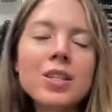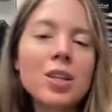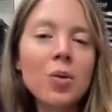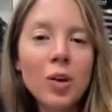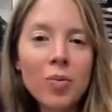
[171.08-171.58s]

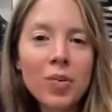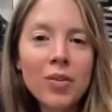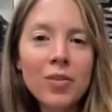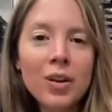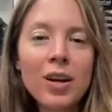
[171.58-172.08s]
So with
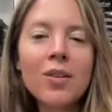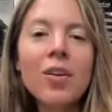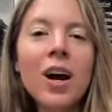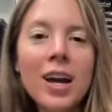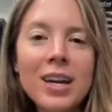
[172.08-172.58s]
my fear of
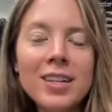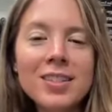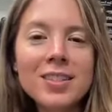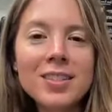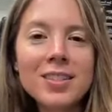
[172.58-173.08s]

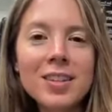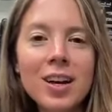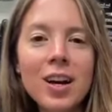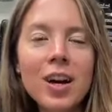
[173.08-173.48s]
heights